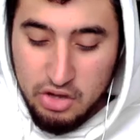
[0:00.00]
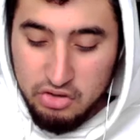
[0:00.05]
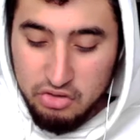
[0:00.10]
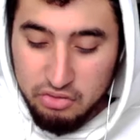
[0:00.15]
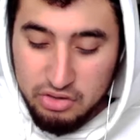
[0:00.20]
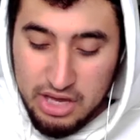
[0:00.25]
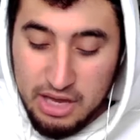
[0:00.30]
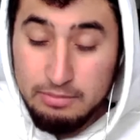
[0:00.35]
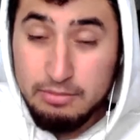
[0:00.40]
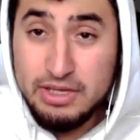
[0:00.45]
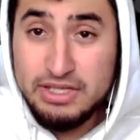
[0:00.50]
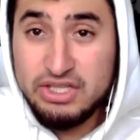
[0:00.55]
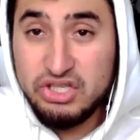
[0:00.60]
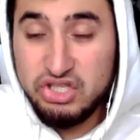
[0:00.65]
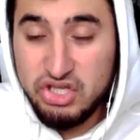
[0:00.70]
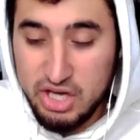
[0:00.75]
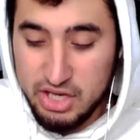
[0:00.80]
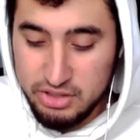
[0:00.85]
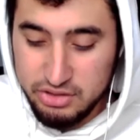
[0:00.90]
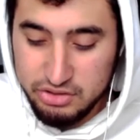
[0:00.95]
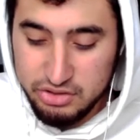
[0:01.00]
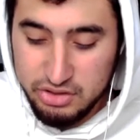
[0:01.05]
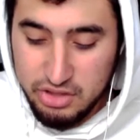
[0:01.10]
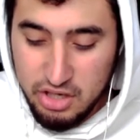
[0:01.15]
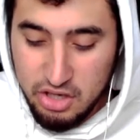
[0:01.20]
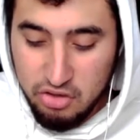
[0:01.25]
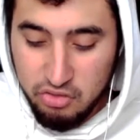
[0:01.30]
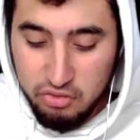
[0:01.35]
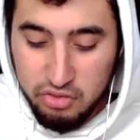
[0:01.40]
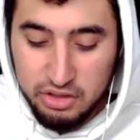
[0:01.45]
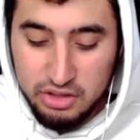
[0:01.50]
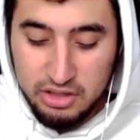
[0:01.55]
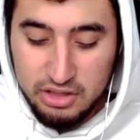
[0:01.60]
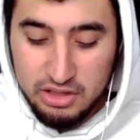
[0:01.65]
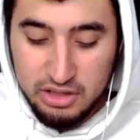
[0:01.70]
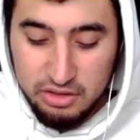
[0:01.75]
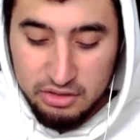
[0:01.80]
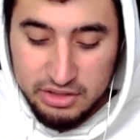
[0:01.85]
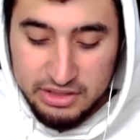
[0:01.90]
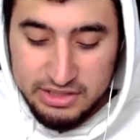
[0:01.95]
Your game needs to change. You need to
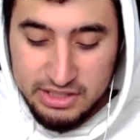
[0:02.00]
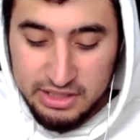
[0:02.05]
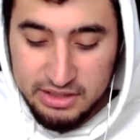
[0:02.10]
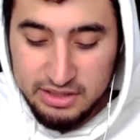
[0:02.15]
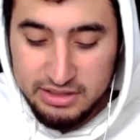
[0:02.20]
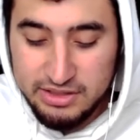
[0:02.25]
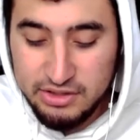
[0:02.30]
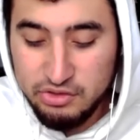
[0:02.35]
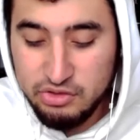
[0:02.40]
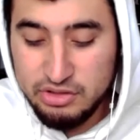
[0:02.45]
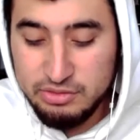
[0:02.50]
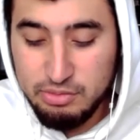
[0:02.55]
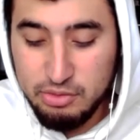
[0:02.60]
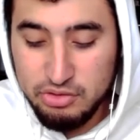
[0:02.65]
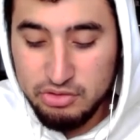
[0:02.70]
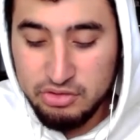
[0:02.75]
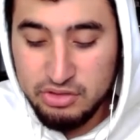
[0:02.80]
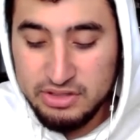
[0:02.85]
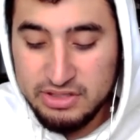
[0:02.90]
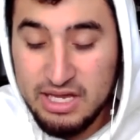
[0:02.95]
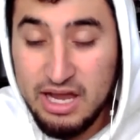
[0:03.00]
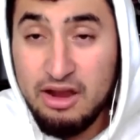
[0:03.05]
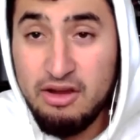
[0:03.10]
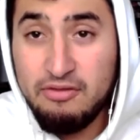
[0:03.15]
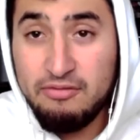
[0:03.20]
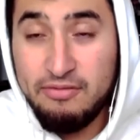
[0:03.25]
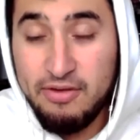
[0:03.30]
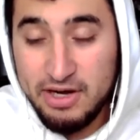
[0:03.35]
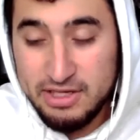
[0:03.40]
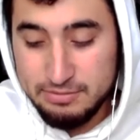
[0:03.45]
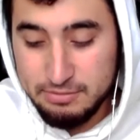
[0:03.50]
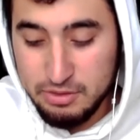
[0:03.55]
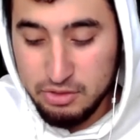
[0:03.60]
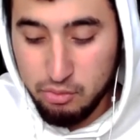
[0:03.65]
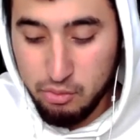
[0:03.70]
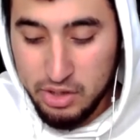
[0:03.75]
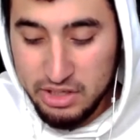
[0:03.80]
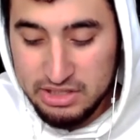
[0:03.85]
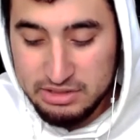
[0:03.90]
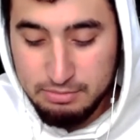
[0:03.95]
clearly state the essential experience you desire and find as many
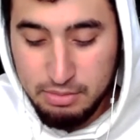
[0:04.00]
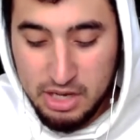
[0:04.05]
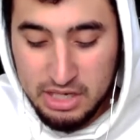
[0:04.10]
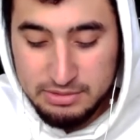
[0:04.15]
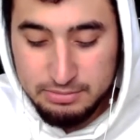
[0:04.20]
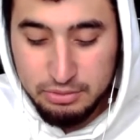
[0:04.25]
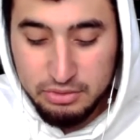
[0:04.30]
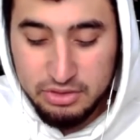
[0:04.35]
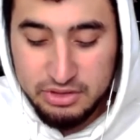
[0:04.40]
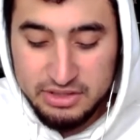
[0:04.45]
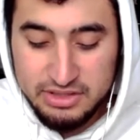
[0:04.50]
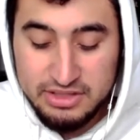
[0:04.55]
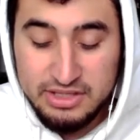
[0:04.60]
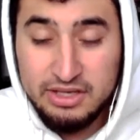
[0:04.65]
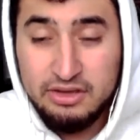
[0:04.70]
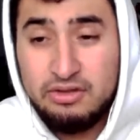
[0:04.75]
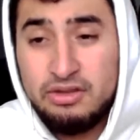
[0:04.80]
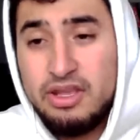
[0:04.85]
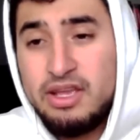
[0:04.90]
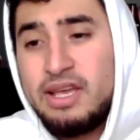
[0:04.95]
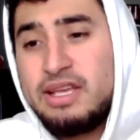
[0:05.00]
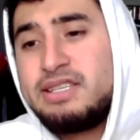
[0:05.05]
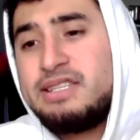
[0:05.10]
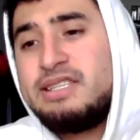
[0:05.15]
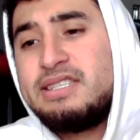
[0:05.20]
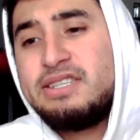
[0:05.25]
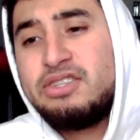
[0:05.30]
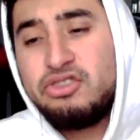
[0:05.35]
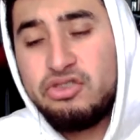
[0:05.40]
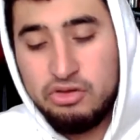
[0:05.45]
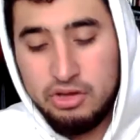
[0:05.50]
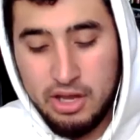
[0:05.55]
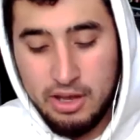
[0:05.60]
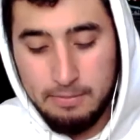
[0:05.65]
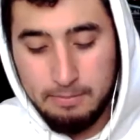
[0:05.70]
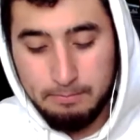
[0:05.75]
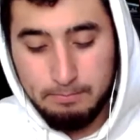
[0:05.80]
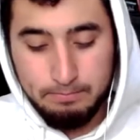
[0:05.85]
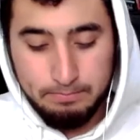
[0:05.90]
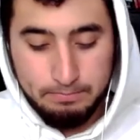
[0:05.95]
ways as possible to distill the essence into your game.